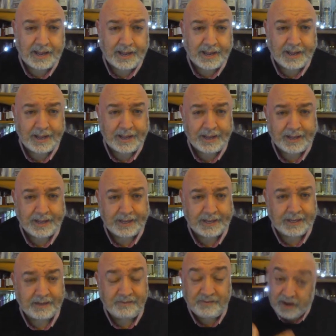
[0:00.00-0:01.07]

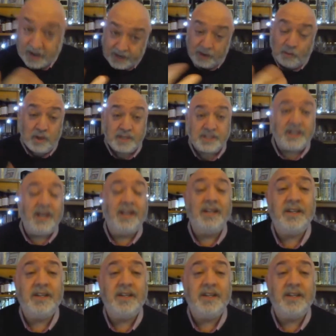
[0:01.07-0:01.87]
if you're in the whisky